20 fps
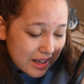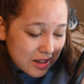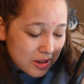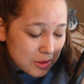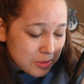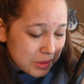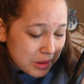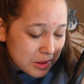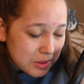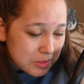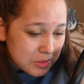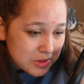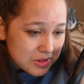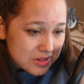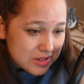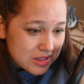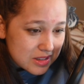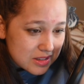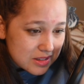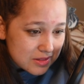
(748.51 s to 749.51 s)
hope that a bruise
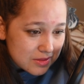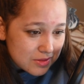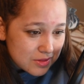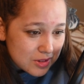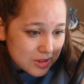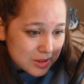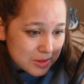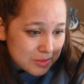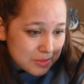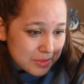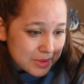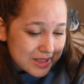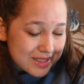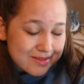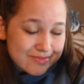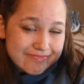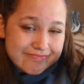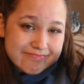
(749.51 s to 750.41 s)
doesn't form, but